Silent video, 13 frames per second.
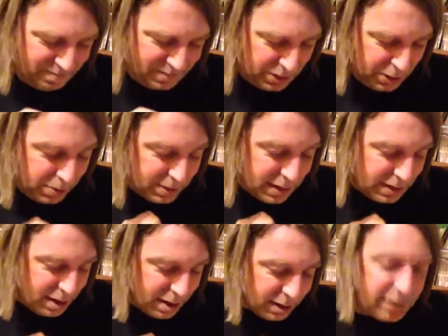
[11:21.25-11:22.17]

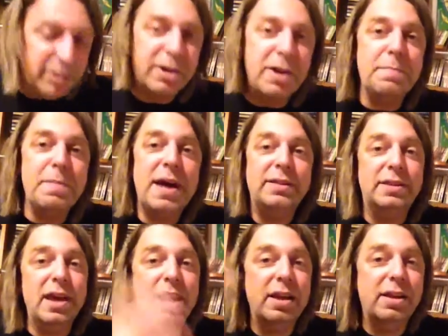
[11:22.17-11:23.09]
Using luck in combat,
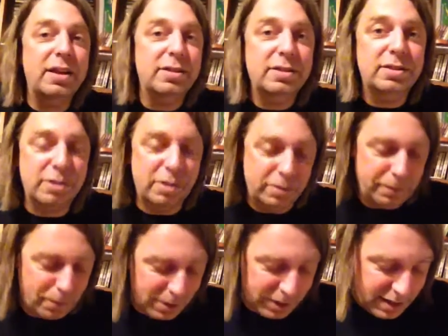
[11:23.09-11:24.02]
don't
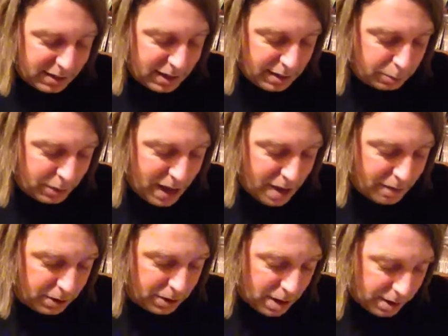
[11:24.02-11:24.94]
forget that we have
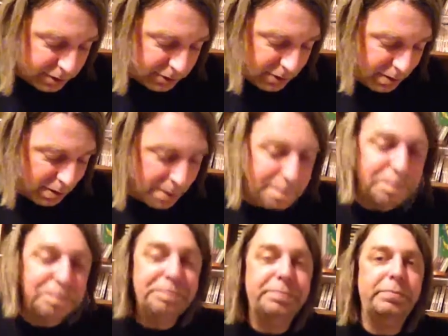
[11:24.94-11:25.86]
a luck score.
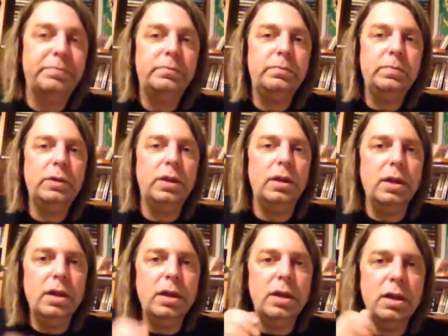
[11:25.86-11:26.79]

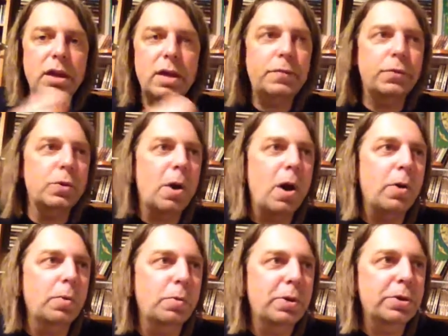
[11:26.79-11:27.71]
If you
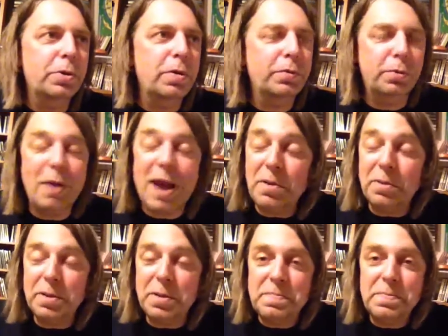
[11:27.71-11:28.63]
are a winner of the
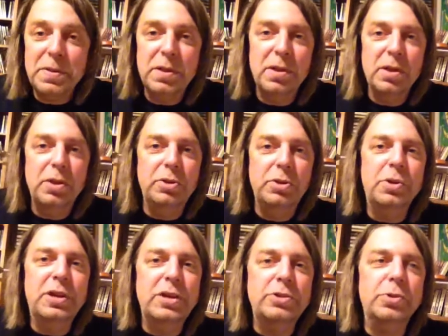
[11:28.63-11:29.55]
round,
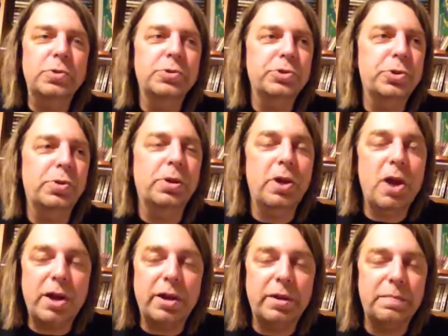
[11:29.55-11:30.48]
you can use your
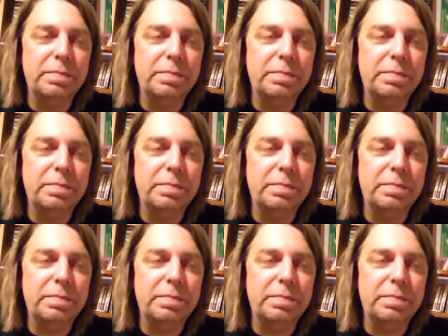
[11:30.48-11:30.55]
luck,